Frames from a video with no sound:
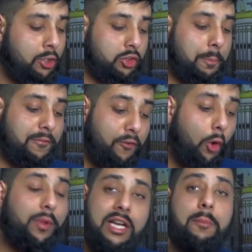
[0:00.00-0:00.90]
So
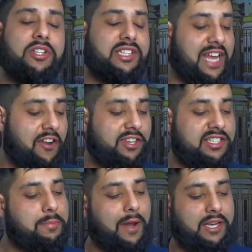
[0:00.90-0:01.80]
before we come to the
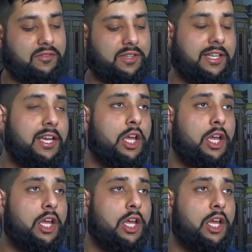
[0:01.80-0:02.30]
inheritance part of it,